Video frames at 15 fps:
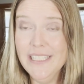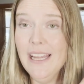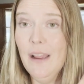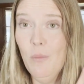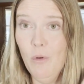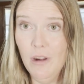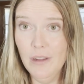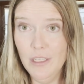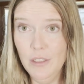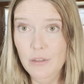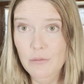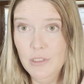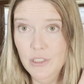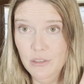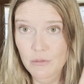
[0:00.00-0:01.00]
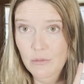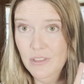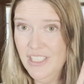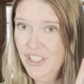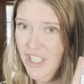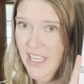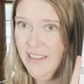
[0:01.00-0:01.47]
I want you to
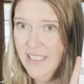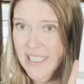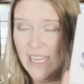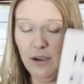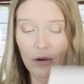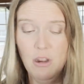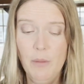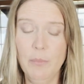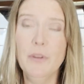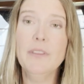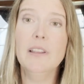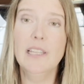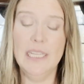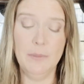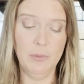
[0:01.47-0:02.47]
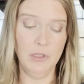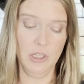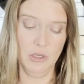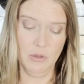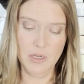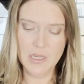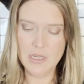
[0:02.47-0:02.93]
check this out. I'll put the link below.